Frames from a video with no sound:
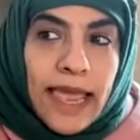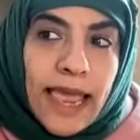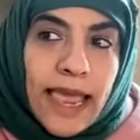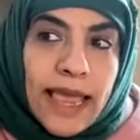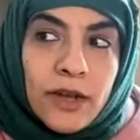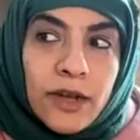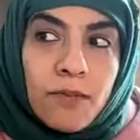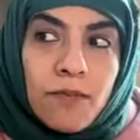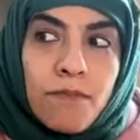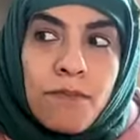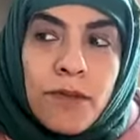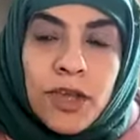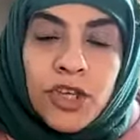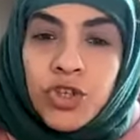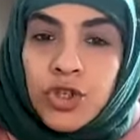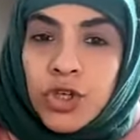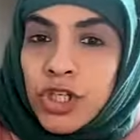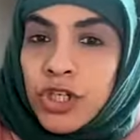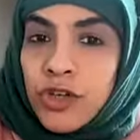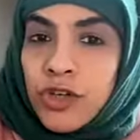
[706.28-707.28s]
And
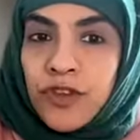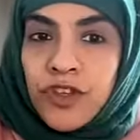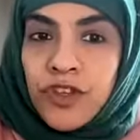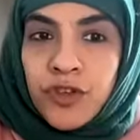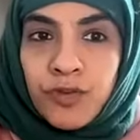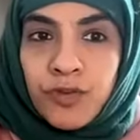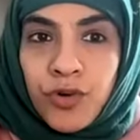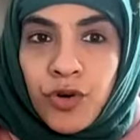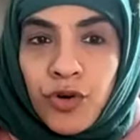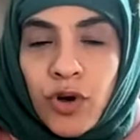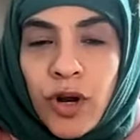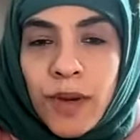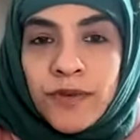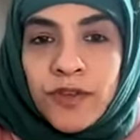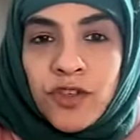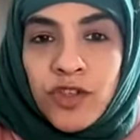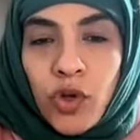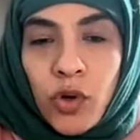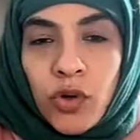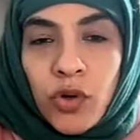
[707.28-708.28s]
majority of these
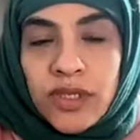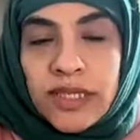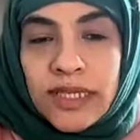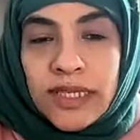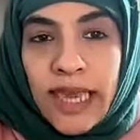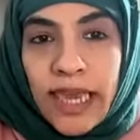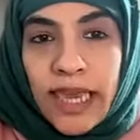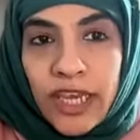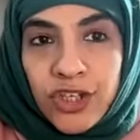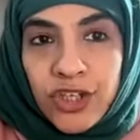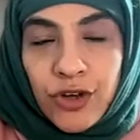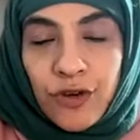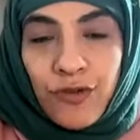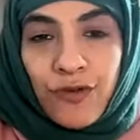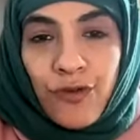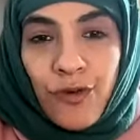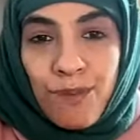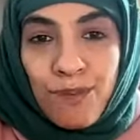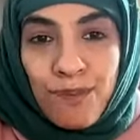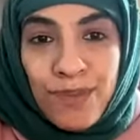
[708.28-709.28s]
programs don't cater
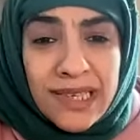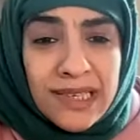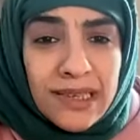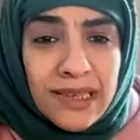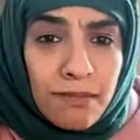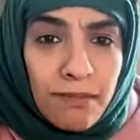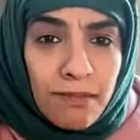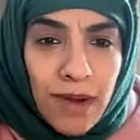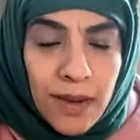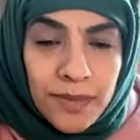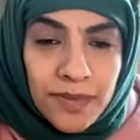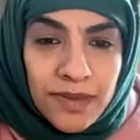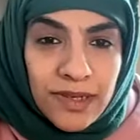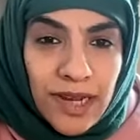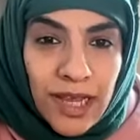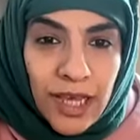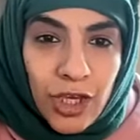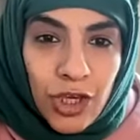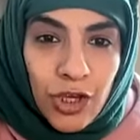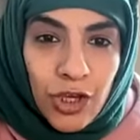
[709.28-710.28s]
for busy moms
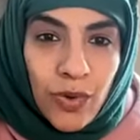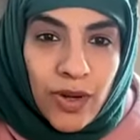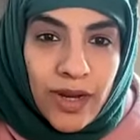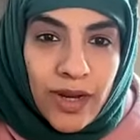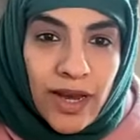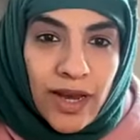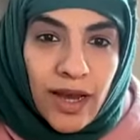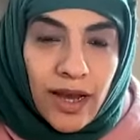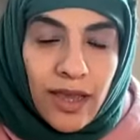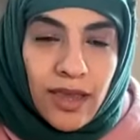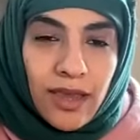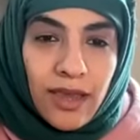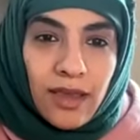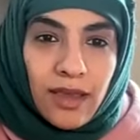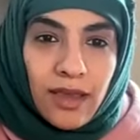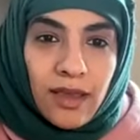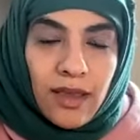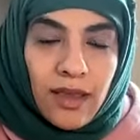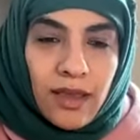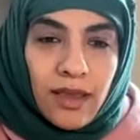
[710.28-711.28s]
like you and I.
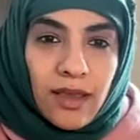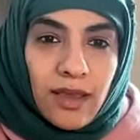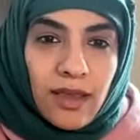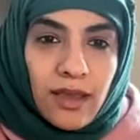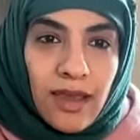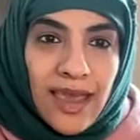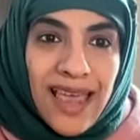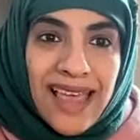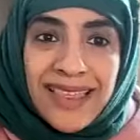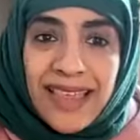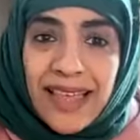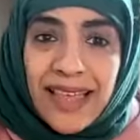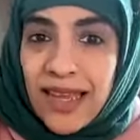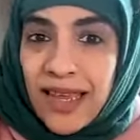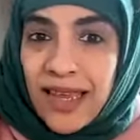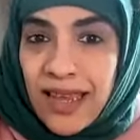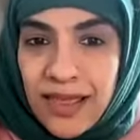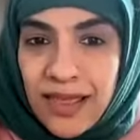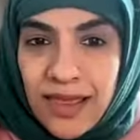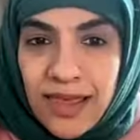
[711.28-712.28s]
And then
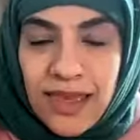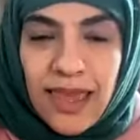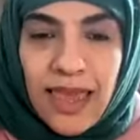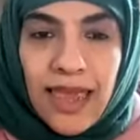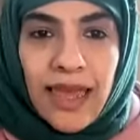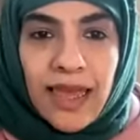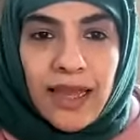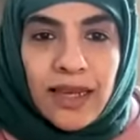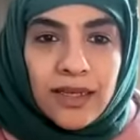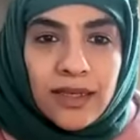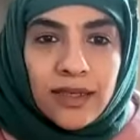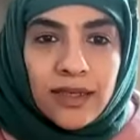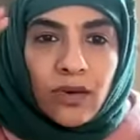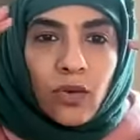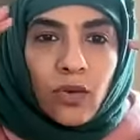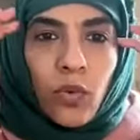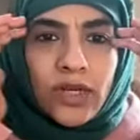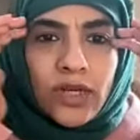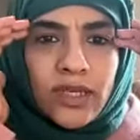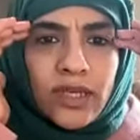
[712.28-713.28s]
in the end,
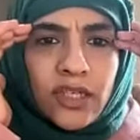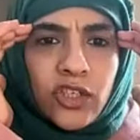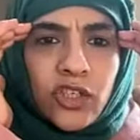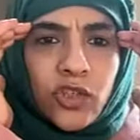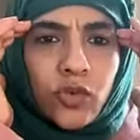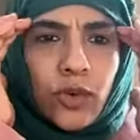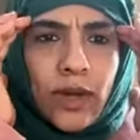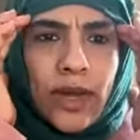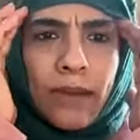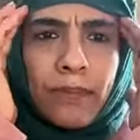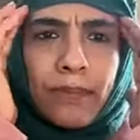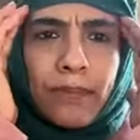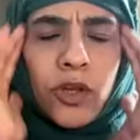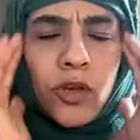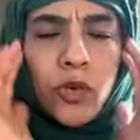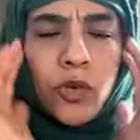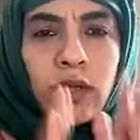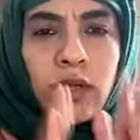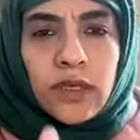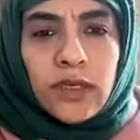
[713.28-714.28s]
what tends to
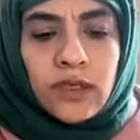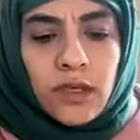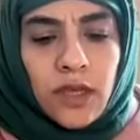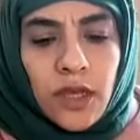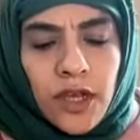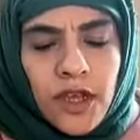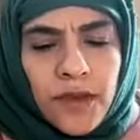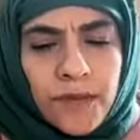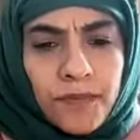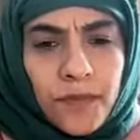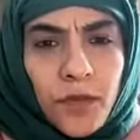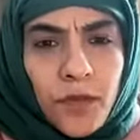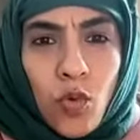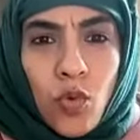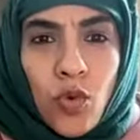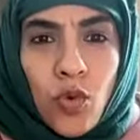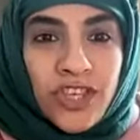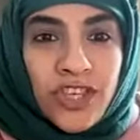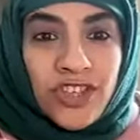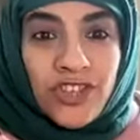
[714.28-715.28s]
happen is
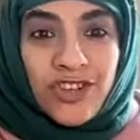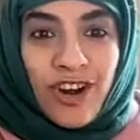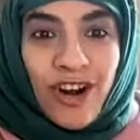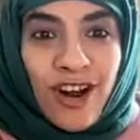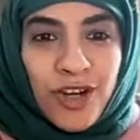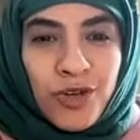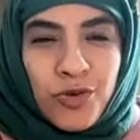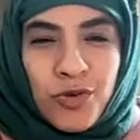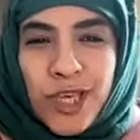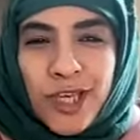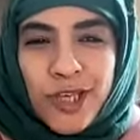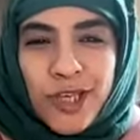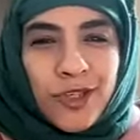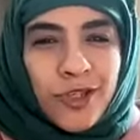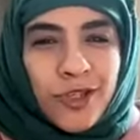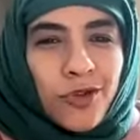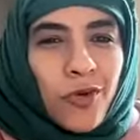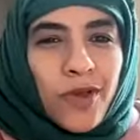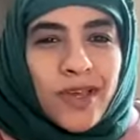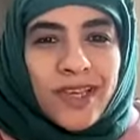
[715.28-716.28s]
we get
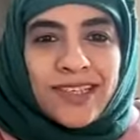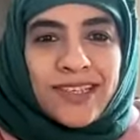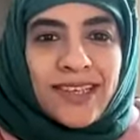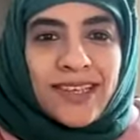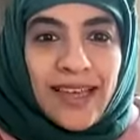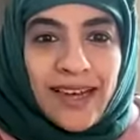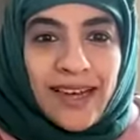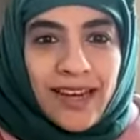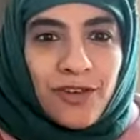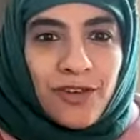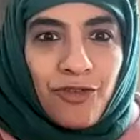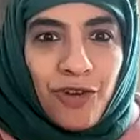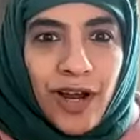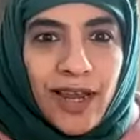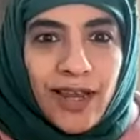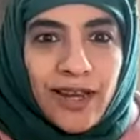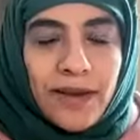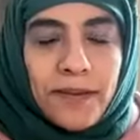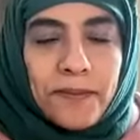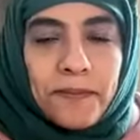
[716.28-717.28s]
so excited,
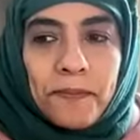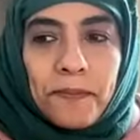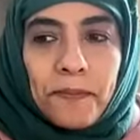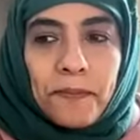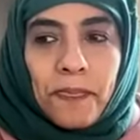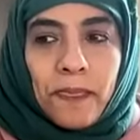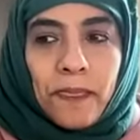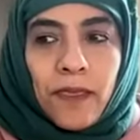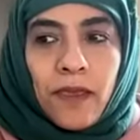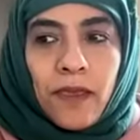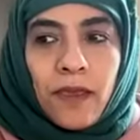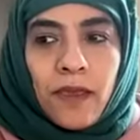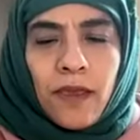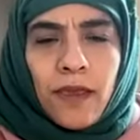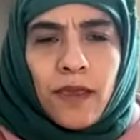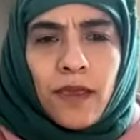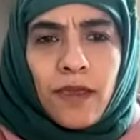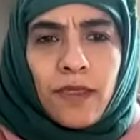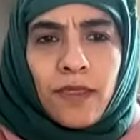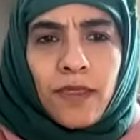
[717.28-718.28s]
right?
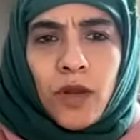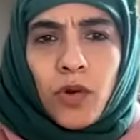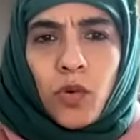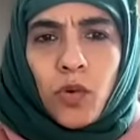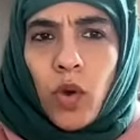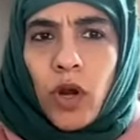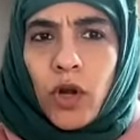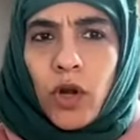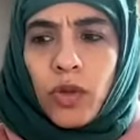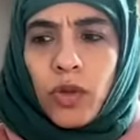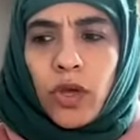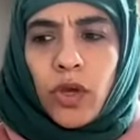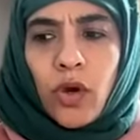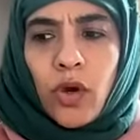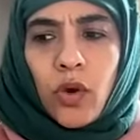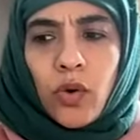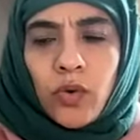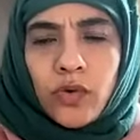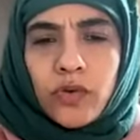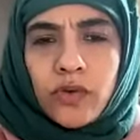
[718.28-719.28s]
And then 1 week
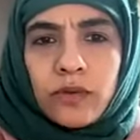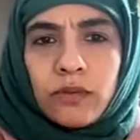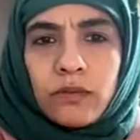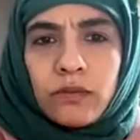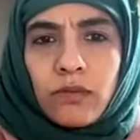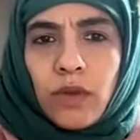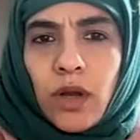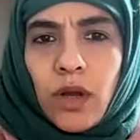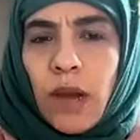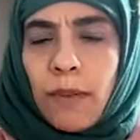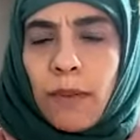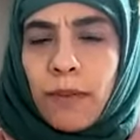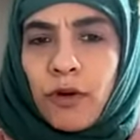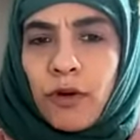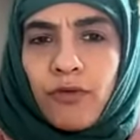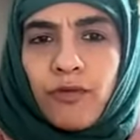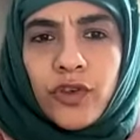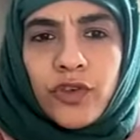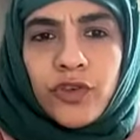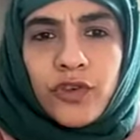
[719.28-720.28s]
goes, a couple
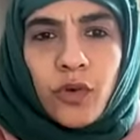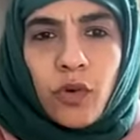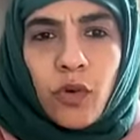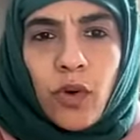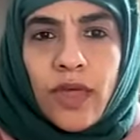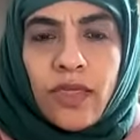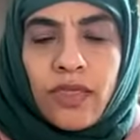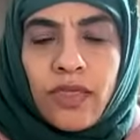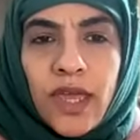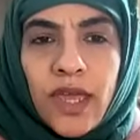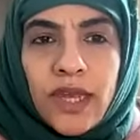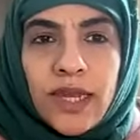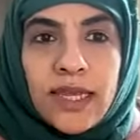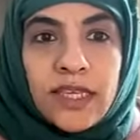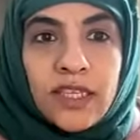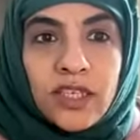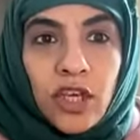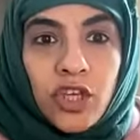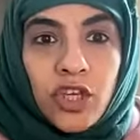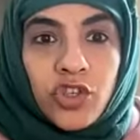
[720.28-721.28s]
of weeks go, and then
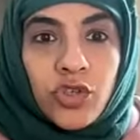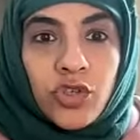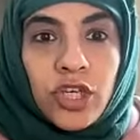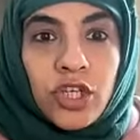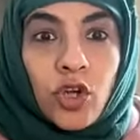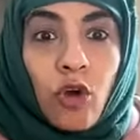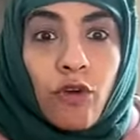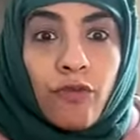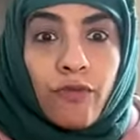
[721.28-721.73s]
it starts to get